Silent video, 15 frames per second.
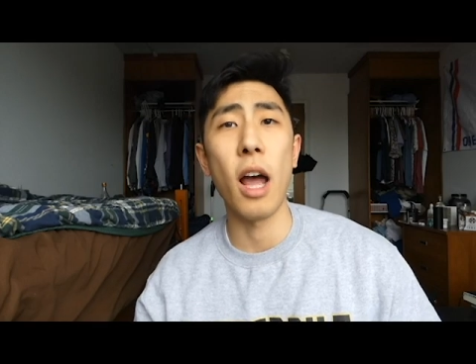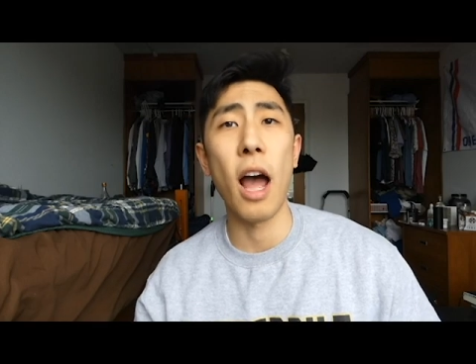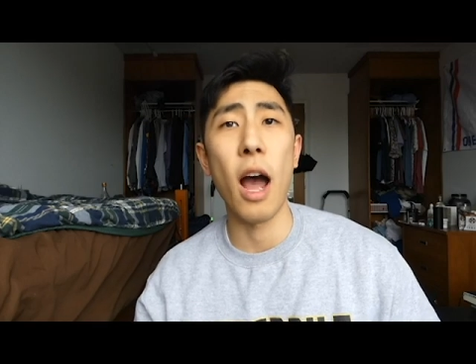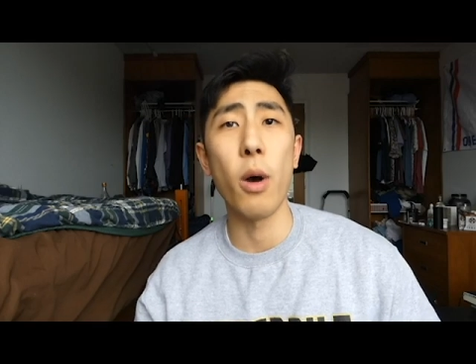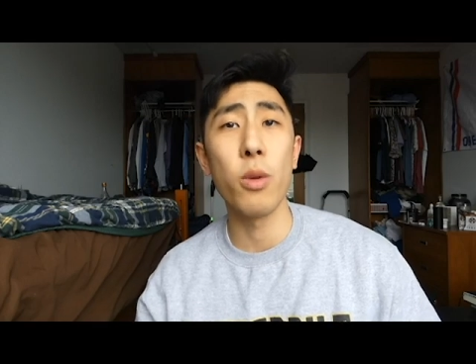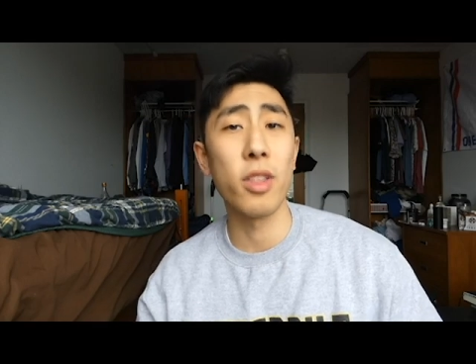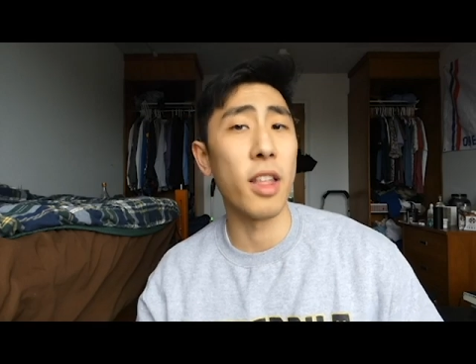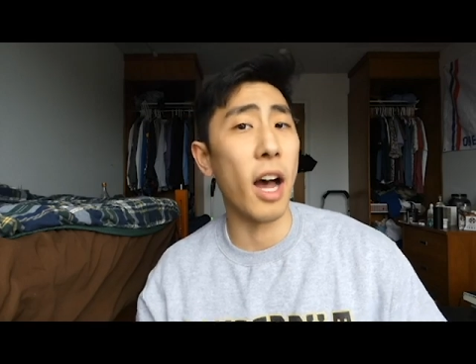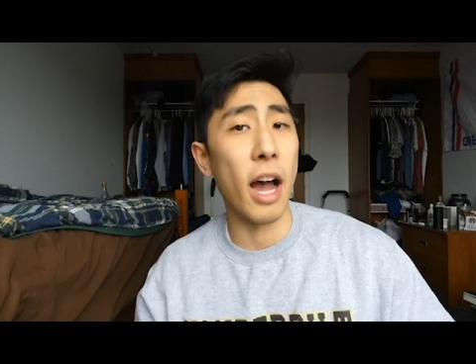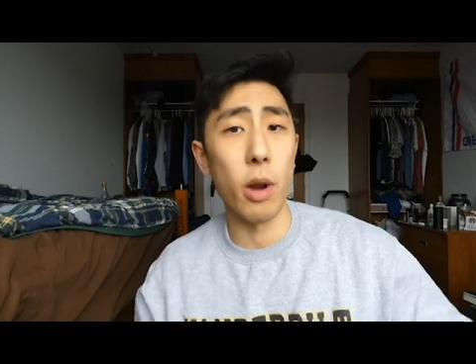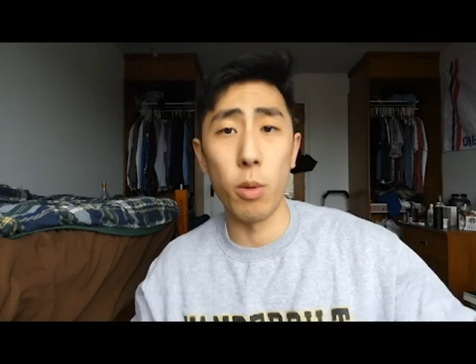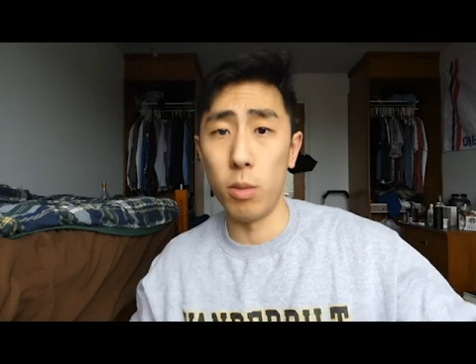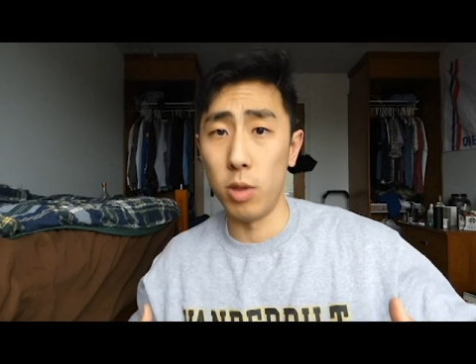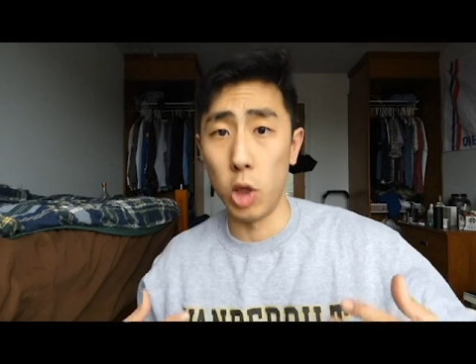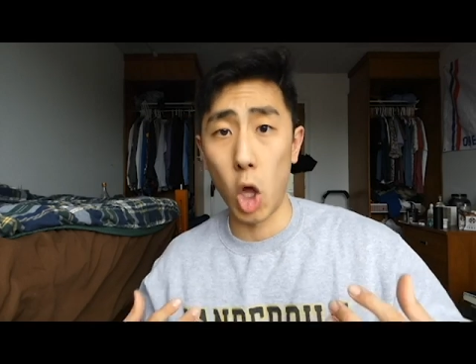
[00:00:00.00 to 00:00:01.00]
out that I
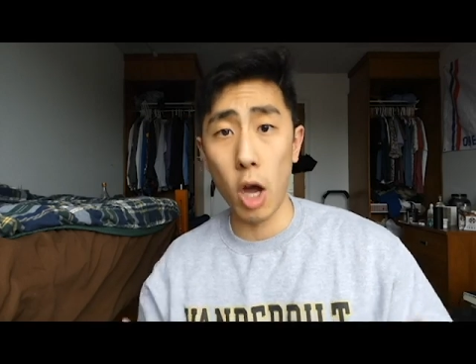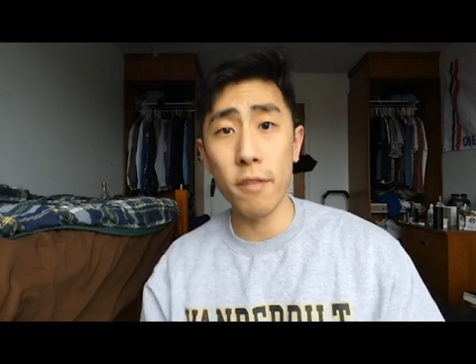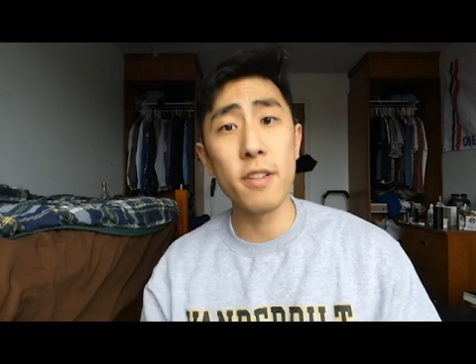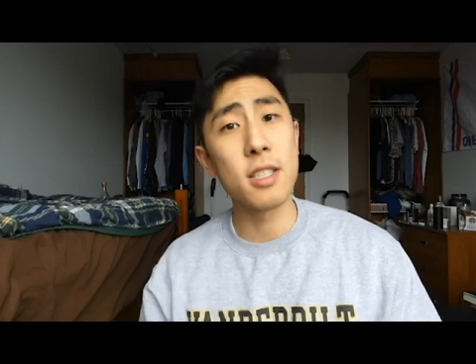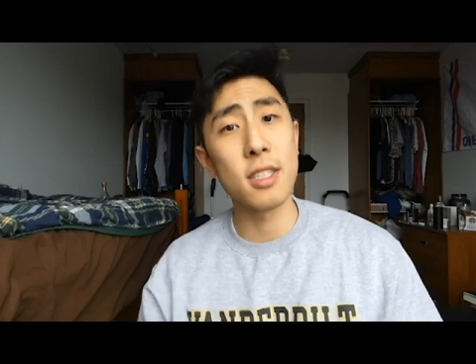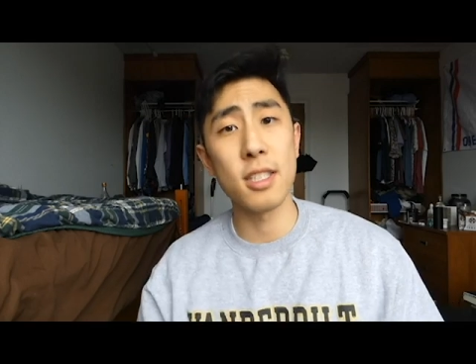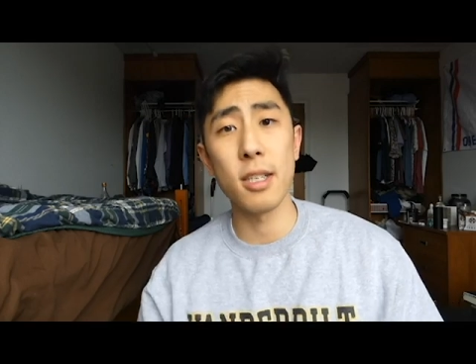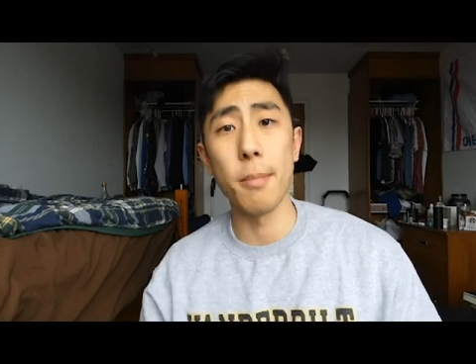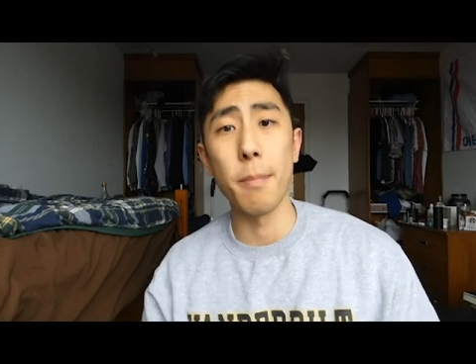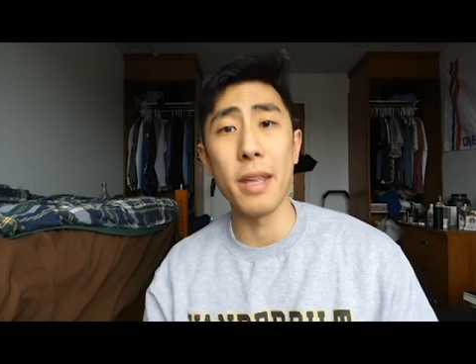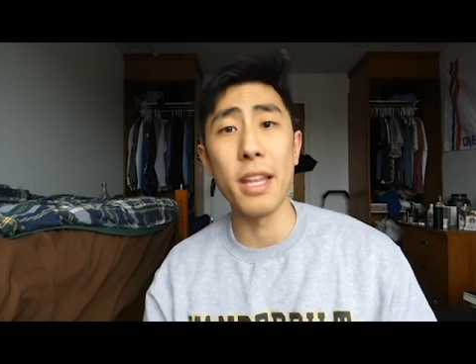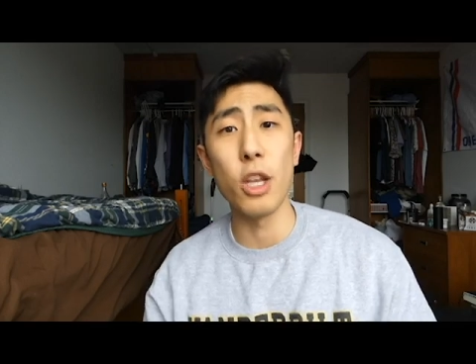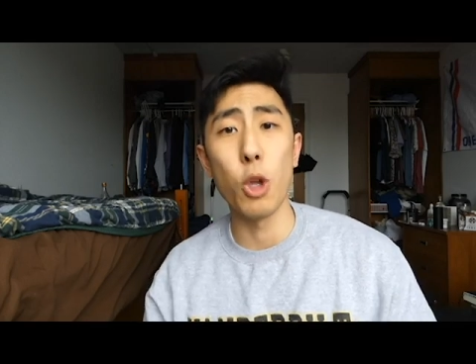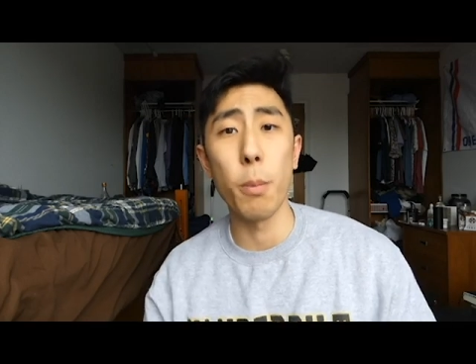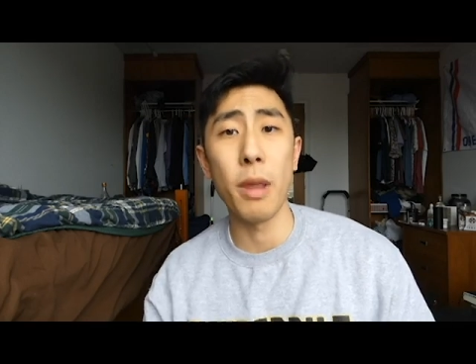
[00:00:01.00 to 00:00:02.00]
loved to
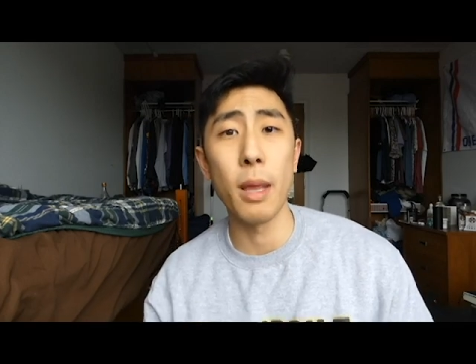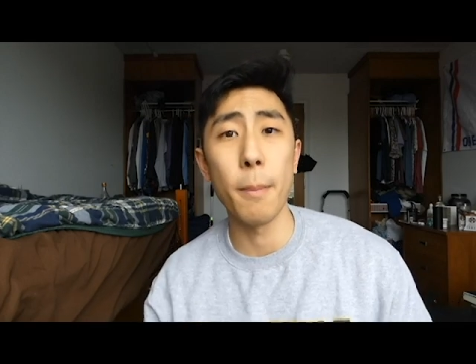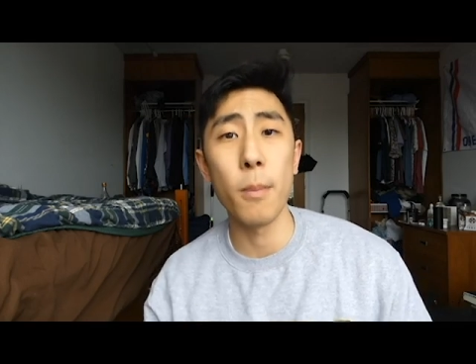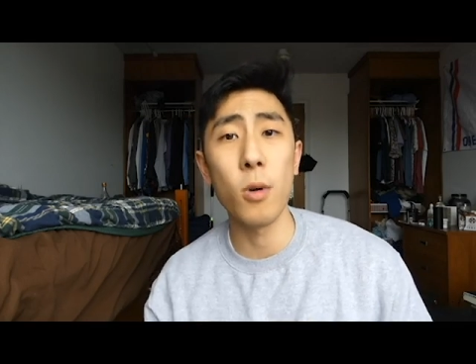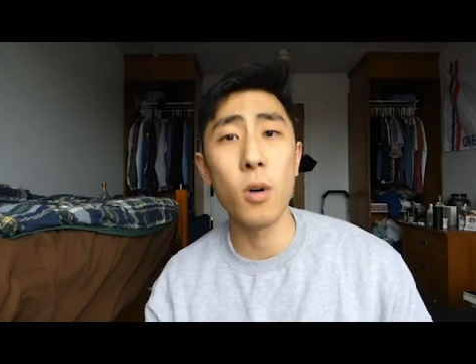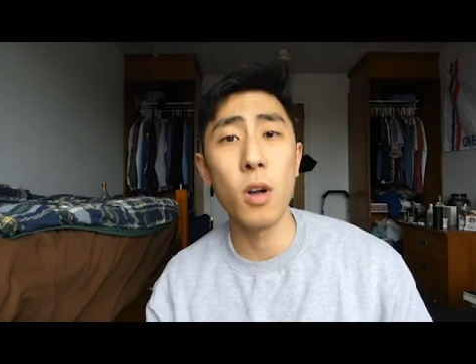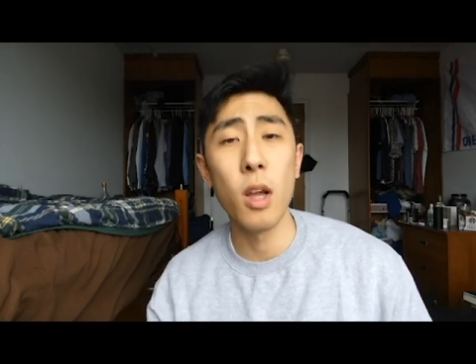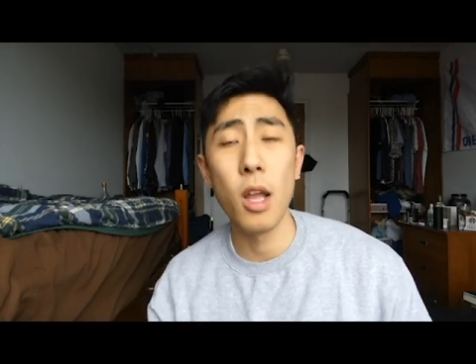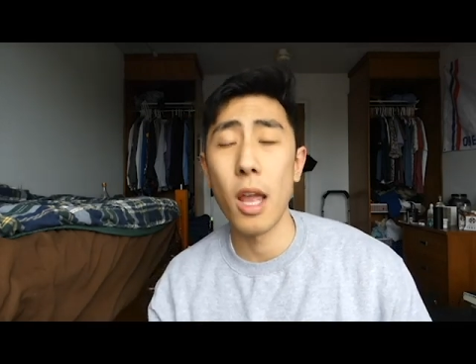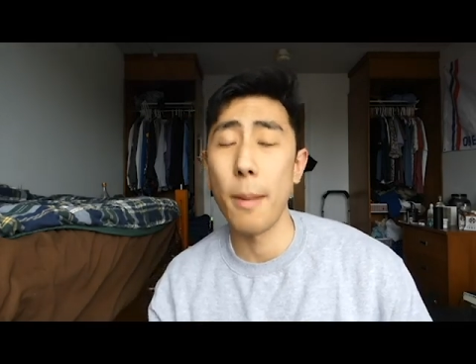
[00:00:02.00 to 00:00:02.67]
meet new people